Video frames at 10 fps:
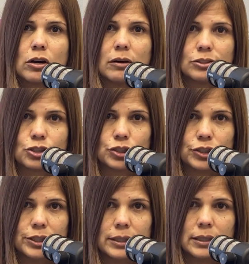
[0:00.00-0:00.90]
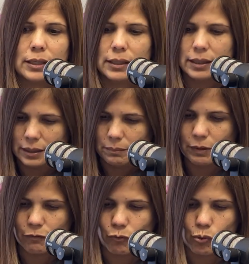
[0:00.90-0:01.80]
cultured
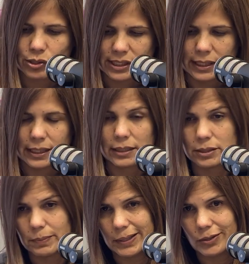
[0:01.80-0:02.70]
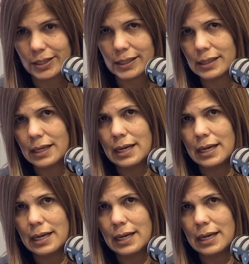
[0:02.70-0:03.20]
before sending antibiotics.